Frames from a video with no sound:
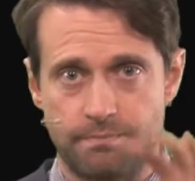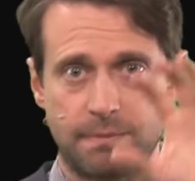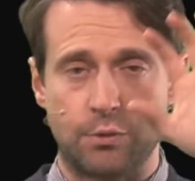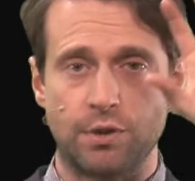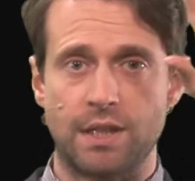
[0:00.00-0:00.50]

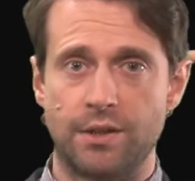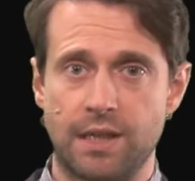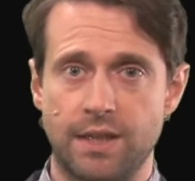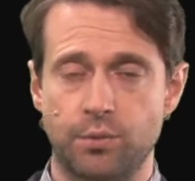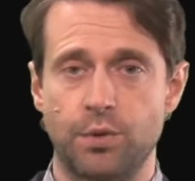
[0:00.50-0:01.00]
between the
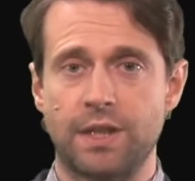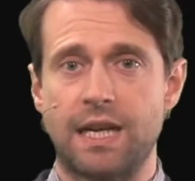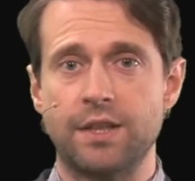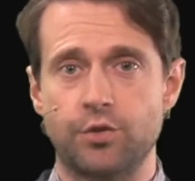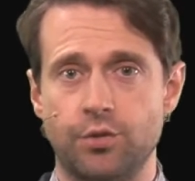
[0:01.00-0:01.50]
neural network
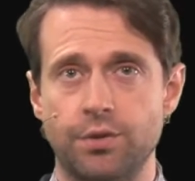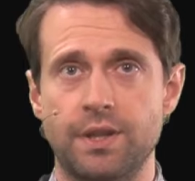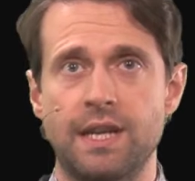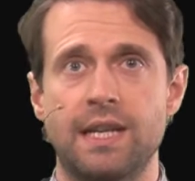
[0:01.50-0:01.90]
and the truth,